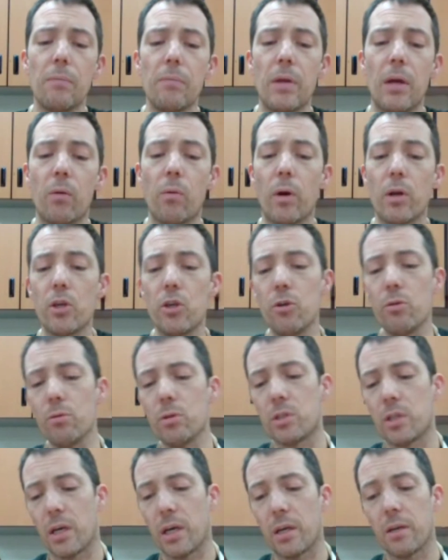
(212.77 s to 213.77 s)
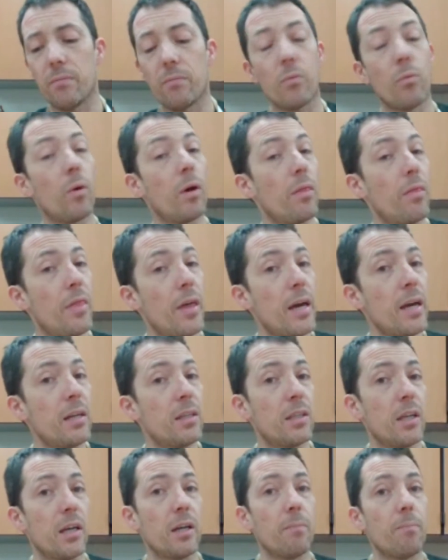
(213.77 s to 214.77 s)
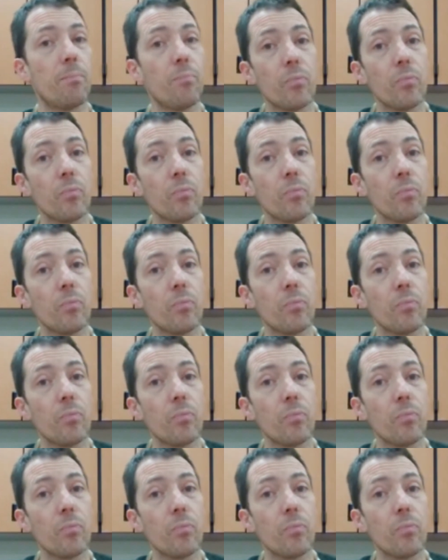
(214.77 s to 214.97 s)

And what you did, what they did,